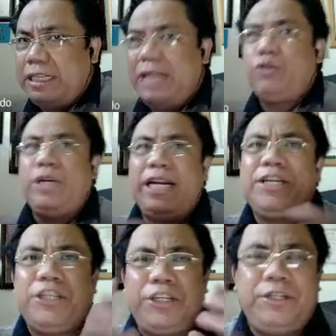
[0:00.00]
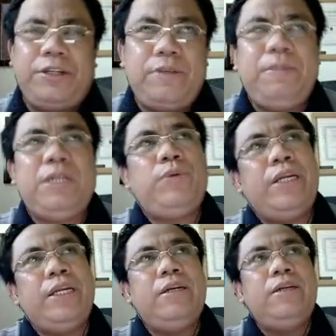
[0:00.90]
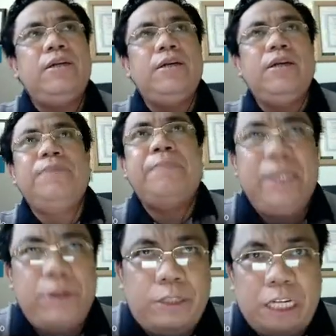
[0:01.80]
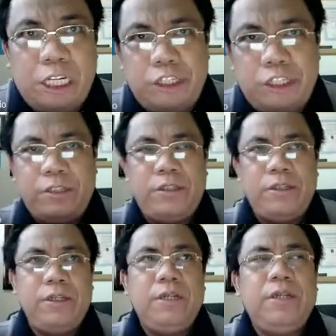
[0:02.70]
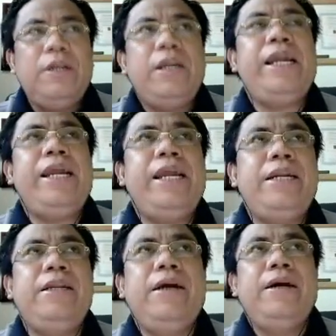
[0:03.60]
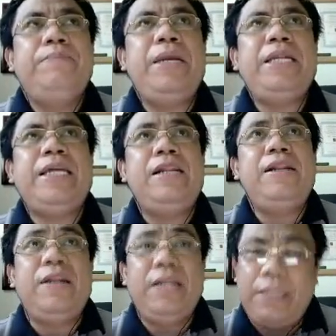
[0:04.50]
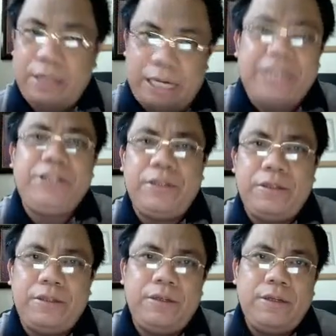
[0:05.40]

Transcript: connection between malnutrition and mental retardation.